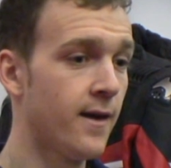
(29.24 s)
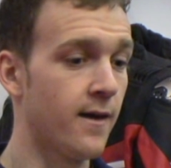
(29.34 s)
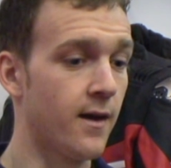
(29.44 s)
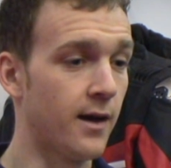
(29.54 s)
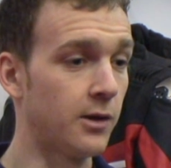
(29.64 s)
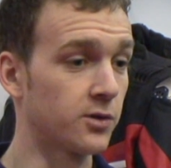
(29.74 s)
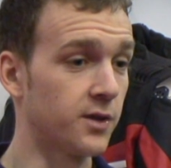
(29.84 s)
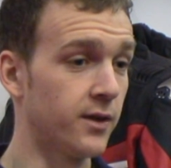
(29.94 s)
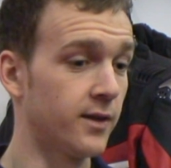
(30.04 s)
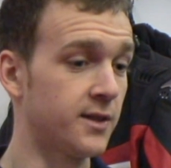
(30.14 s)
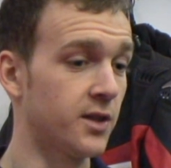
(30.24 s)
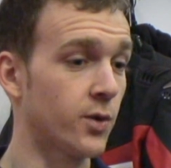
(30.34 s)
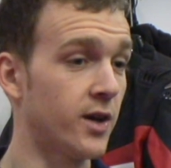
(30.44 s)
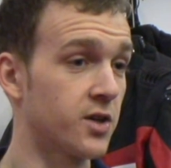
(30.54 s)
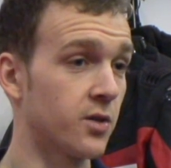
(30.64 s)
I looked at the
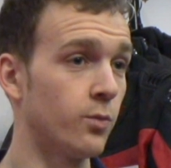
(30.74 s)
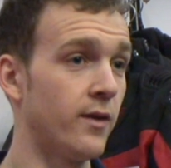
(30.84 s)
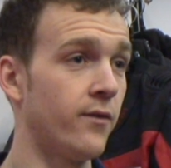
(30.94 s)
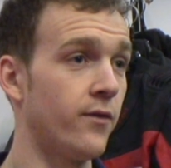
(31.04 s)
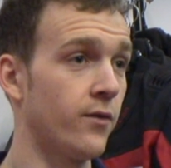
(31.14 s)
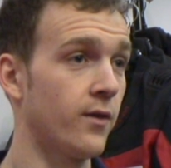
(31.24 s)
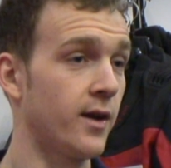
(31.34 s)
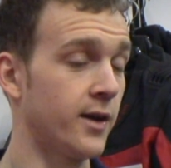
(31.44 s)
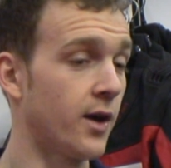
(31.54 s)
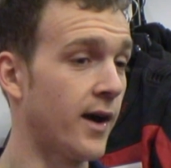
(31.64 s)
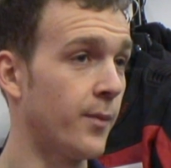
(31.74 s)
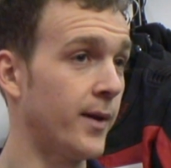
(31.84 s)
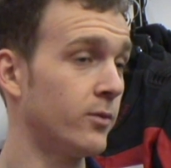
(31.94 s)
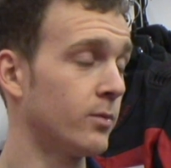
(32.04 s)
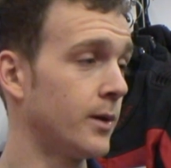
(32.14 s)
situation with how
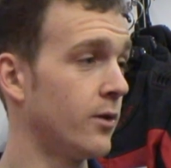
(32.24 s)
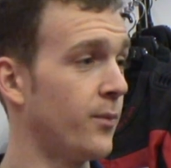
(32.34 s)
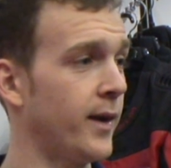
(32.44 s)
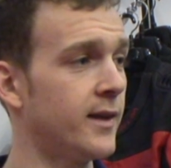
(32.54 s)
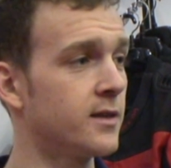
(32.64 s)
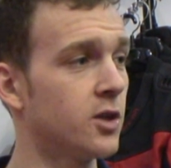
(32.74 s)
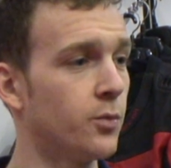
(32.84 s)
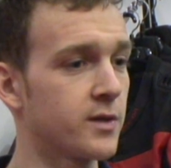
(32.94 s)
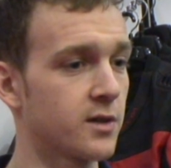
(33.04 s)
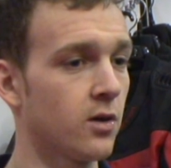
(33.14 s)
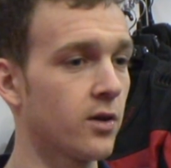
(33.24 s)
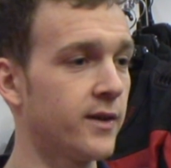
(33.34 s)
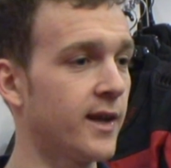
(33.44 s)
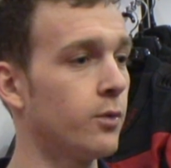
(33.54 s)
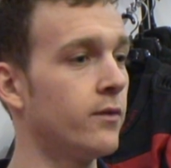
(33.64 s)
BMW have been in super stock, and
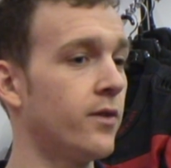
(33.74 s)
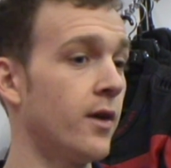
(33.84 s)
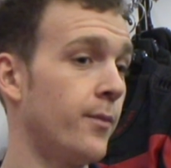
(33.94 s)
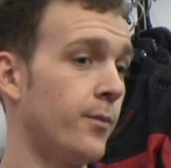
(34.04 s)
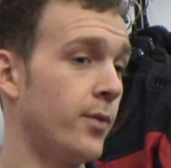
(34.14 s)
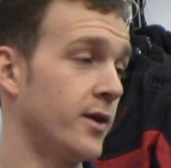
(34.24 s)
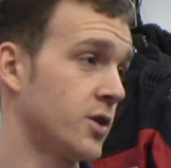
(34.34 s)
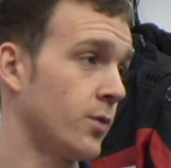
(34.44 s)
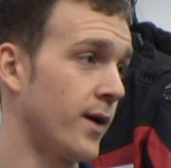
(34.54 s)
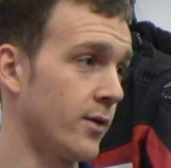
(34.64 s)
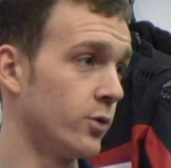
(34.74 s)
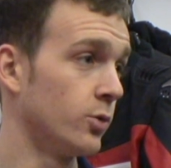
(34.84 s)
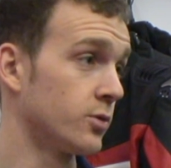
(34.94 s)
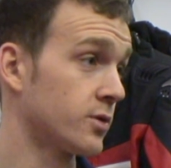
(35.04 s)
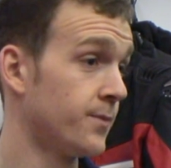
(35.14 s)
now with the British Superbike
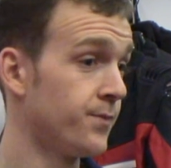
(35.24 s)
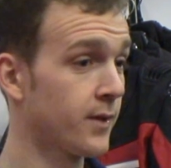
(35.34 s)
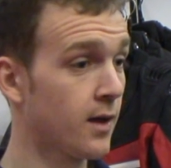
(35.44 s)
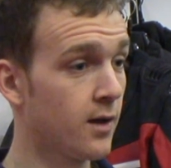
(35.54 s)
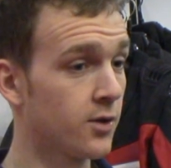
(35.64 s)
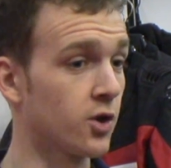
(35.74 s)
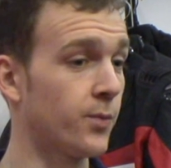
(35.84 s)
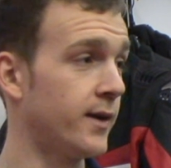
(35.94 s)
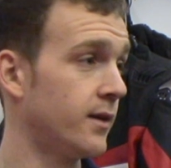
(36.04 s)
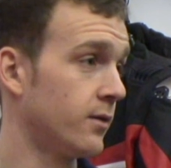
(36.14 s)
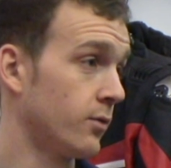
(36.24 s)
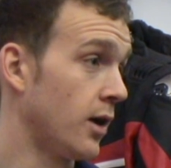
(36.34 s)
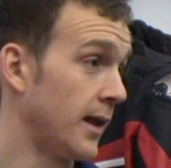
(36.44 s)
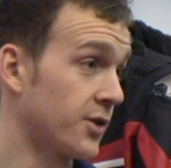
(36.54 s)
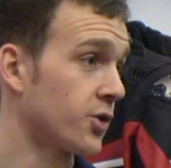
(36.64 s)
rules dropping
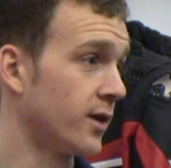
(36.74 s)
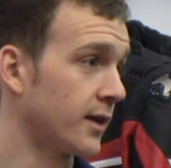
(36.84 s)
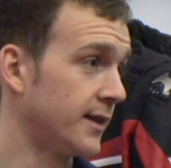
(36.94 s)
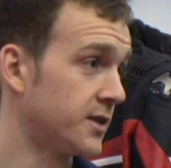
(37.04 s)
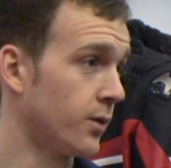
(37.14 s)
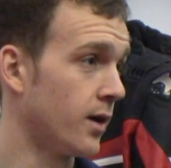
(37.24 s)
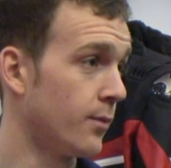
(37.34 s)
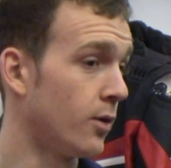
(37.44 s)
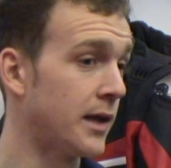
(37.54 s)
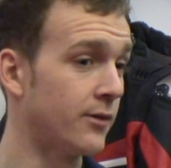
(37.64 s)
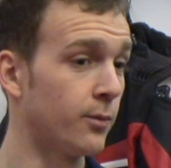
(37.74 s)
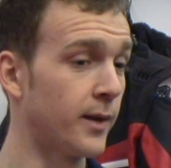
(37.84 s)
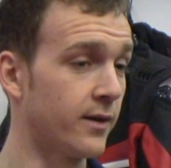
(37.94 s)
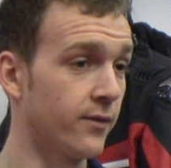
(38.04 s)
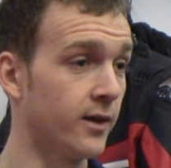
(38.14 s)
electronically to a more level
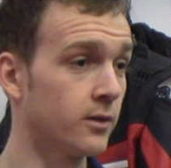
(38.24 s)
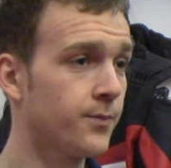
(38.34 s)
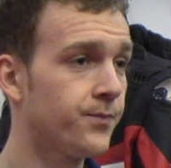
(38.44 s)
playing field,